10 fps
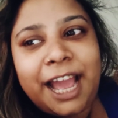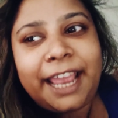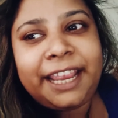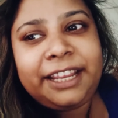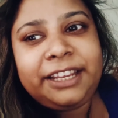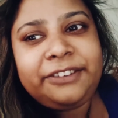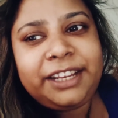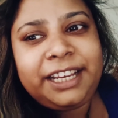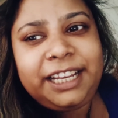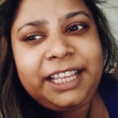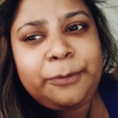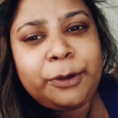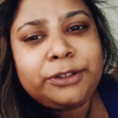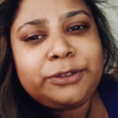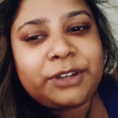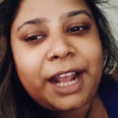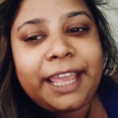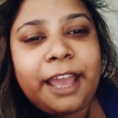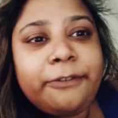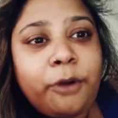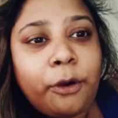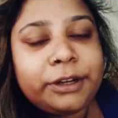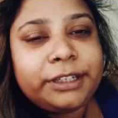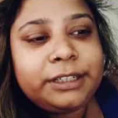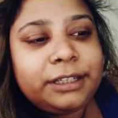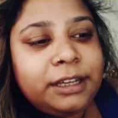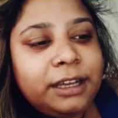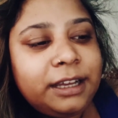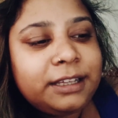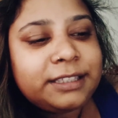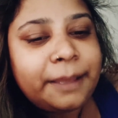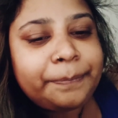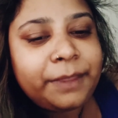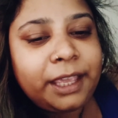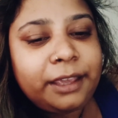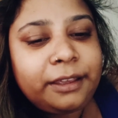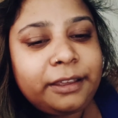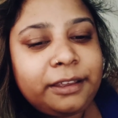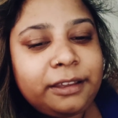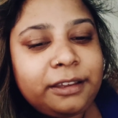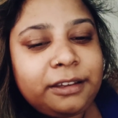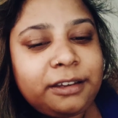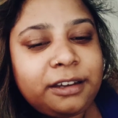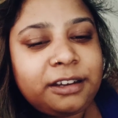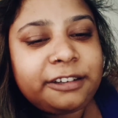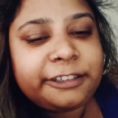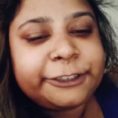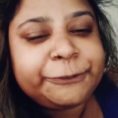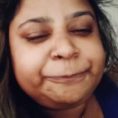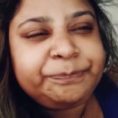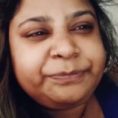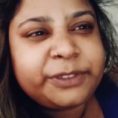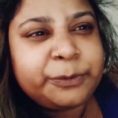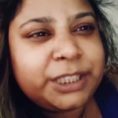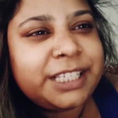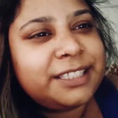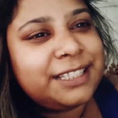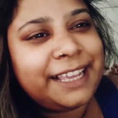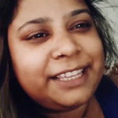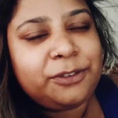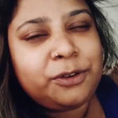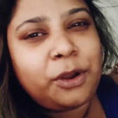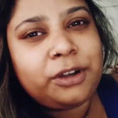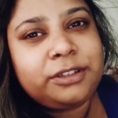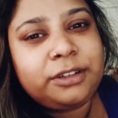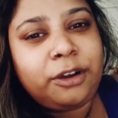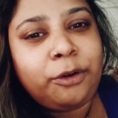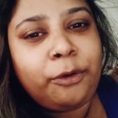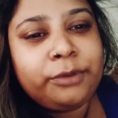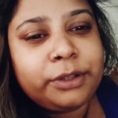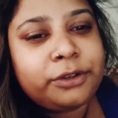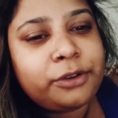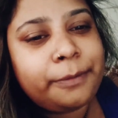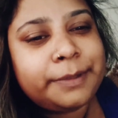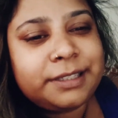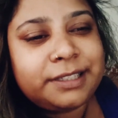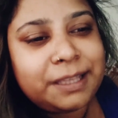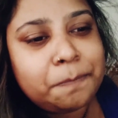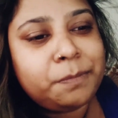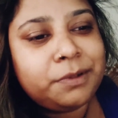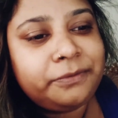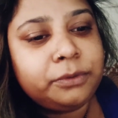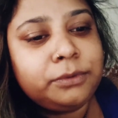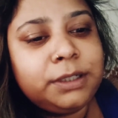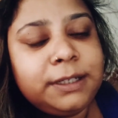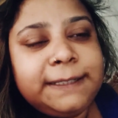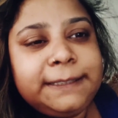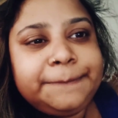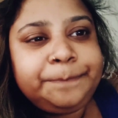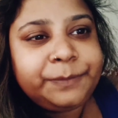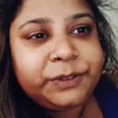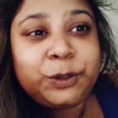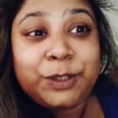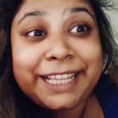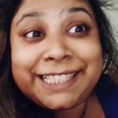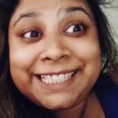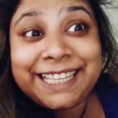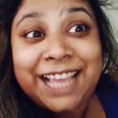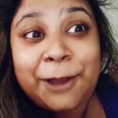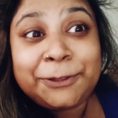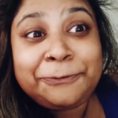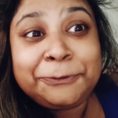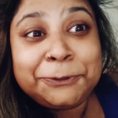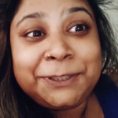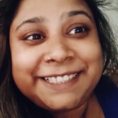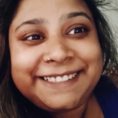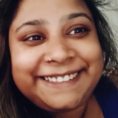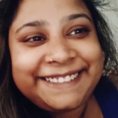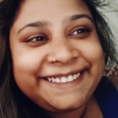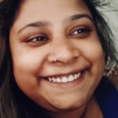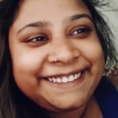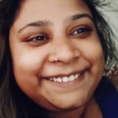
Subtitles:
I really want to try. I have ordered something which is, like, you know, not over the top. It's simple food. So let's see how the food is.